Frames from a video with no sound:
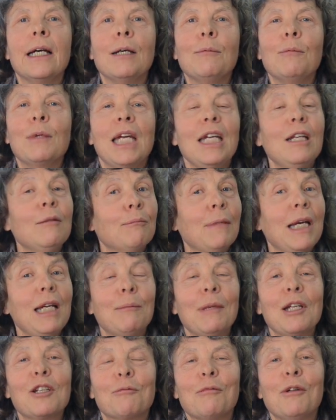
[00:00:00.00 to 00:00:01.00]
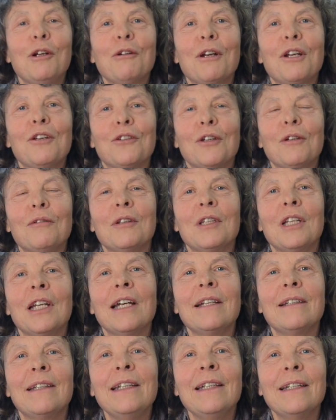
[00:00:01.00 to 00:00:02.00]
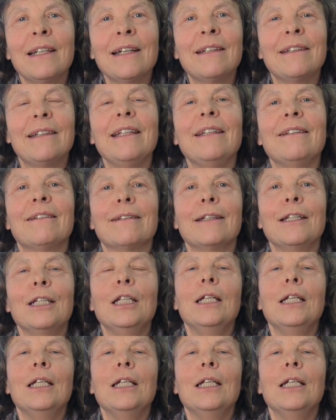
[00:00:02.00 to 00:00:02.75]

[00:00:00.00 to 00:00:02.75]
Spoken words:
We hadn't made much progress over the 1990s.